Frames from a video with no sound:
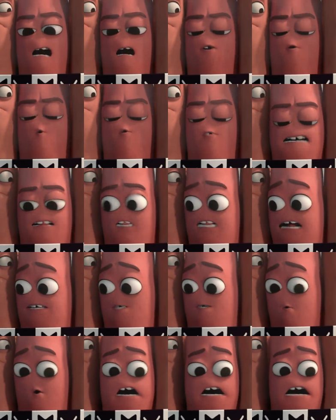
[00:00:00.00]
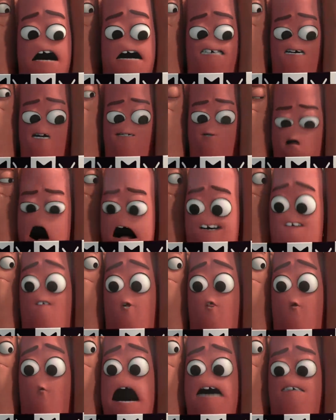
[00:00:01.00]
you see, this is why I can't wait for
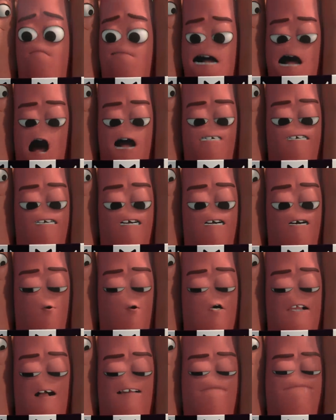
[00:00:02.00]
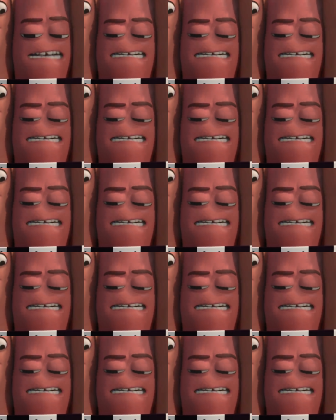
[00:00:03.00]
the great beyond. We'll all